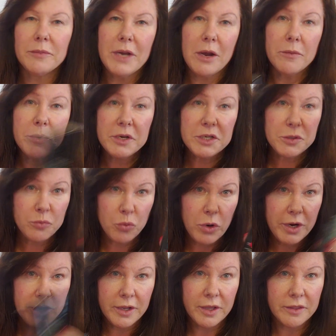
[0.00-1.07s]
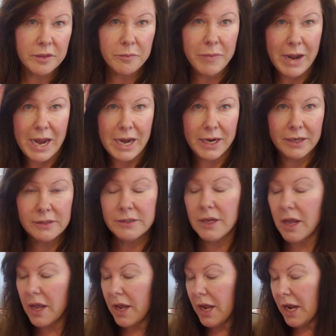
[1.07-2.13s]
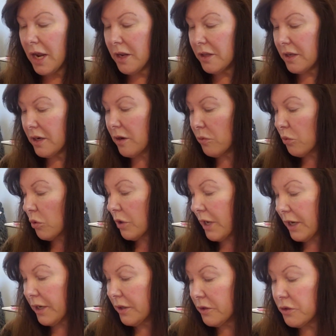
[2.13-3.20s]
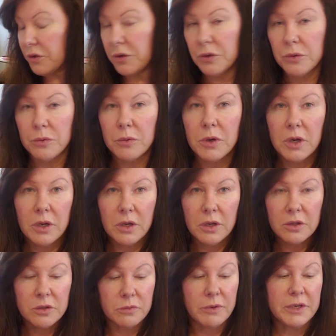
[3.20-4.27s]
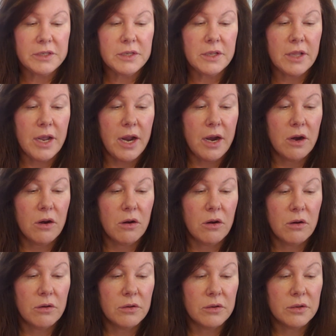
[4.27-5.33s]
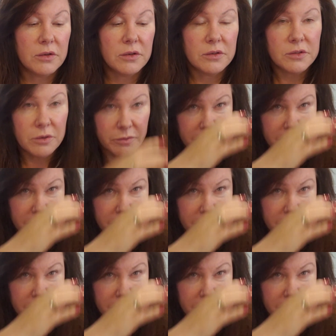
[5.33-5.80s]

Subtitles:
Now I'm going to spray the bangs, and then we'll get into the rest of the hair. So